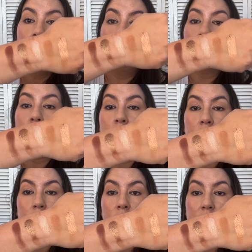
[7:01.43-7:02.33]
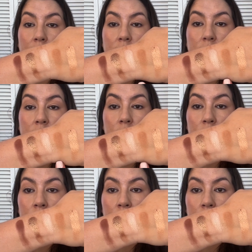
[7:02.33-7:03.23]
you could use these two,
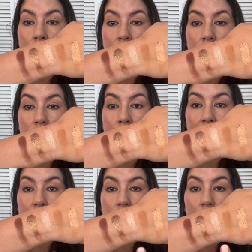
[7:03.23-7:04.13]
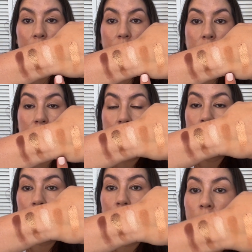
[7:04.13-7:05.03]
the two matte shades,
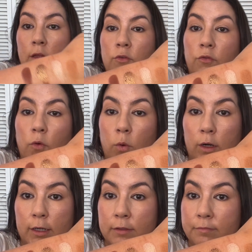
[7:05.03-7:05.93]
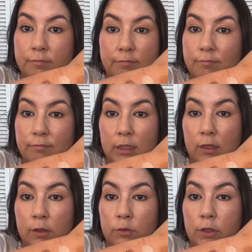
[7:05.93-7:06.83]
for, you
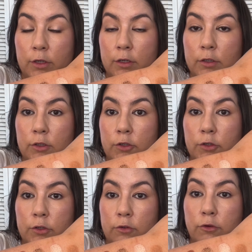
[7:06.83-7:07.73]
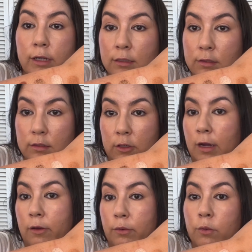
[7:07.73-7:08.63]
know, your crease, your
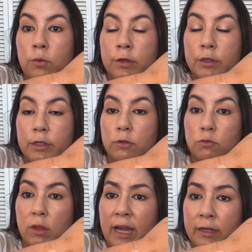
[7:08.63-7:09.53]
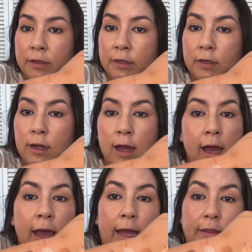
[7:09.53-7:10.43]
outer corner, your liner,
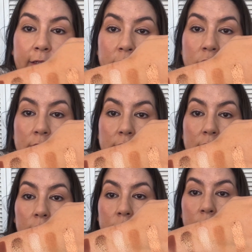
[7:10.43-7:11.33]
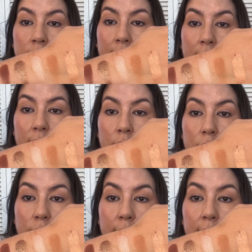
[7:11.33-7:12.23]
and then just alternate
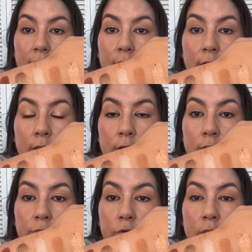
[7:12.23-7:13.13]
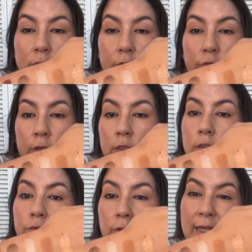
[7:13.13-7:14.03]
the 3 for a different,
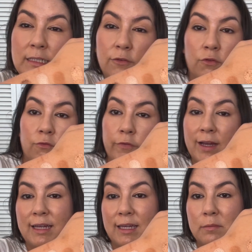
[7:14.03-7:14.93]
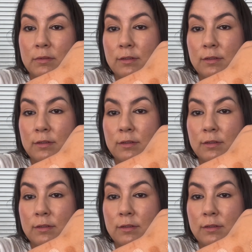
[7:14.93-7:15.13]
for that different vibe.